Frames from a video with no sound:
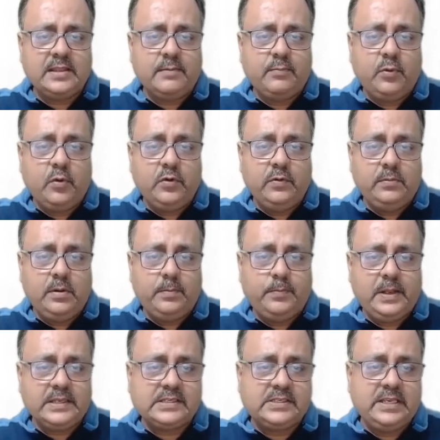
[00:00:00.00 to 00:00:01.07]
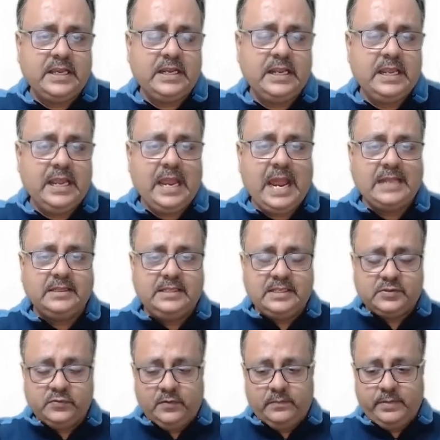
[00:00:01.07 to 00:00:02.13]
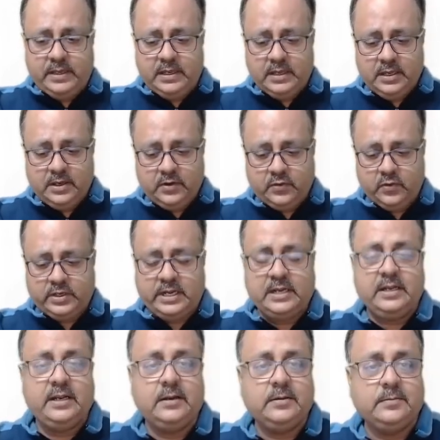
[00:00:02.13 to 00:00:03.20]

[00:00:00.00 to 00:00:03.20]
board will be placed here and this will be rotated.